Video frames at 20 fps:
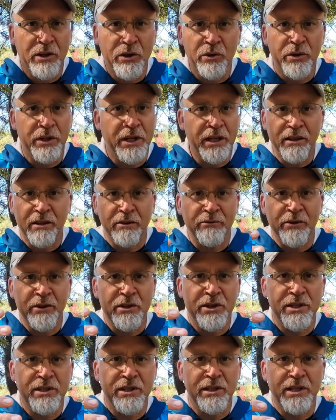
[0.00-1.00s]
you'd get the
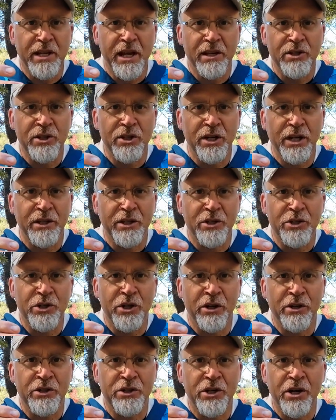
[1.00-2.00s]
fish's attention on the
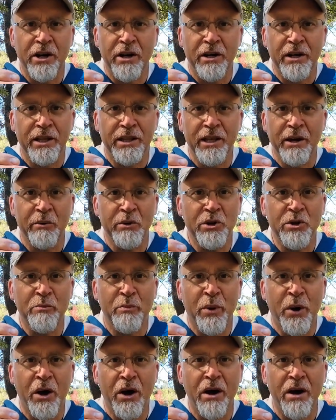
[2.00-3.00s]
jerk jerk and then when you
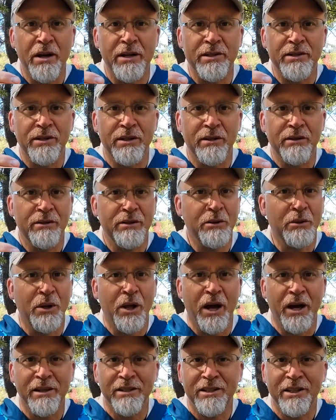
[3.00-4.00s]
paused, you
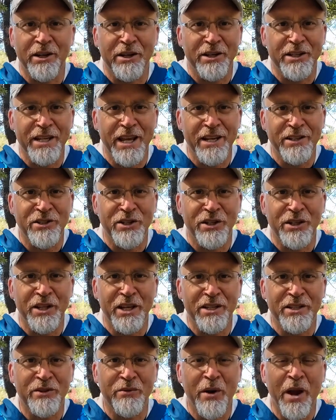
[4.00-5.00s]
lost their attention and
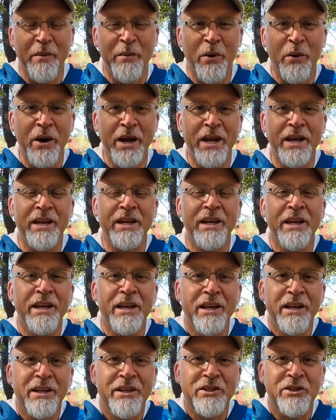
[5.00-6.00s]
they swam away.
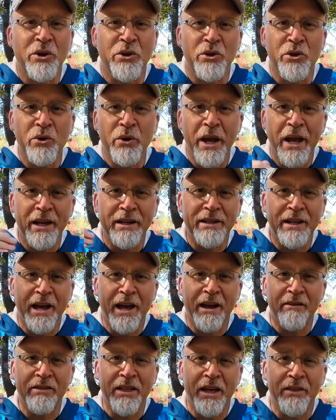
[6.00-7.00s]
So you had to
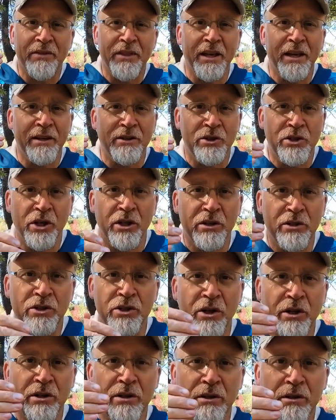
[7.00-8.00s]
have that thing jerk
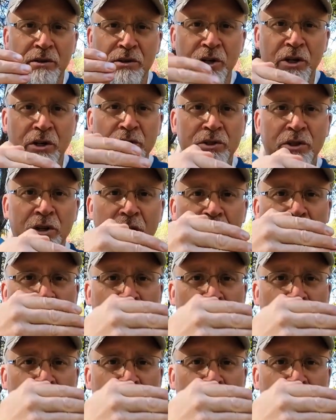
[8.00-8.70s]
jerk jerk jerk